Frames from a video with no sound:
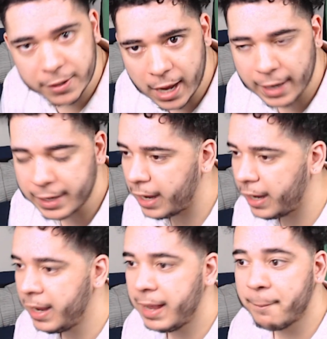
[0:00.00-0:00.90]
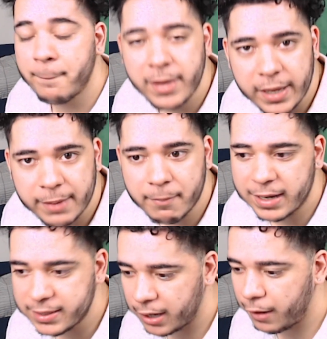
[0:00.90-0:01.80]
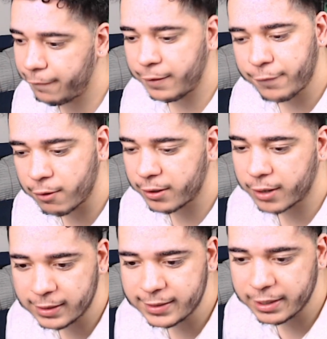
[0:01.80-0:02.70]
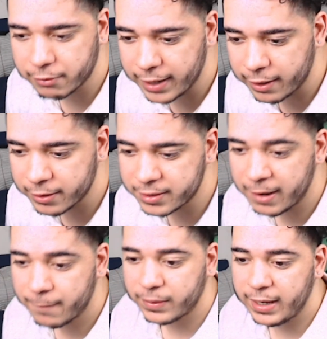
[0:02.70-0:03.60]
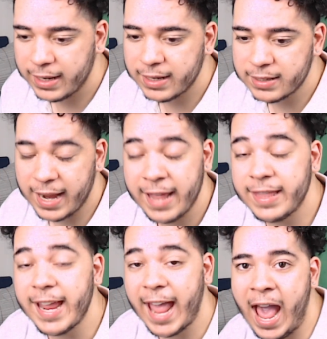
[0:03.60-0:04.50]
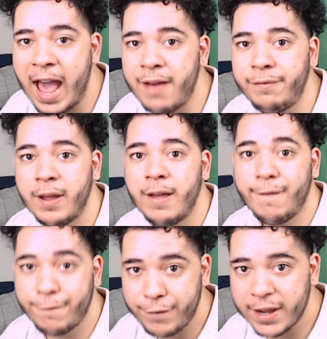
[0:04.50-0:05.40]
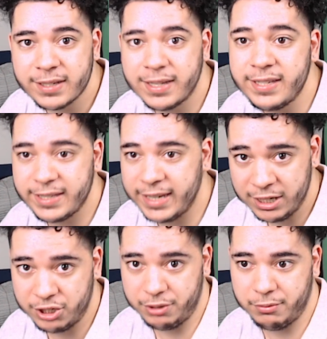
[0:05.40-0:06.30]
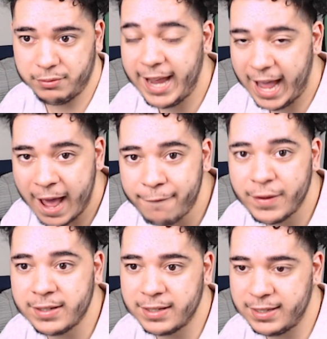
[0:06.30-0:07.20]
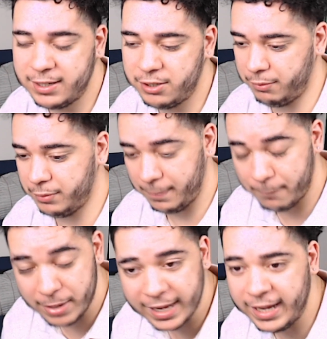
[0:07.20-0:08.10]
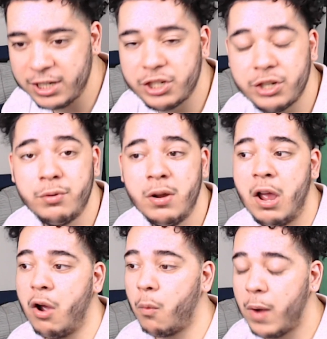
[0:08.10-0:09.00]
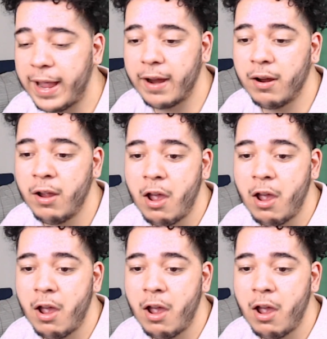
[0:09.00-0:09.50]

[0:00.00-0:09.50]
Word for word: Yaya, me, myself, and a few other content creators, is, and they have fixed this issue. They have fixed this issue. It was a big issue where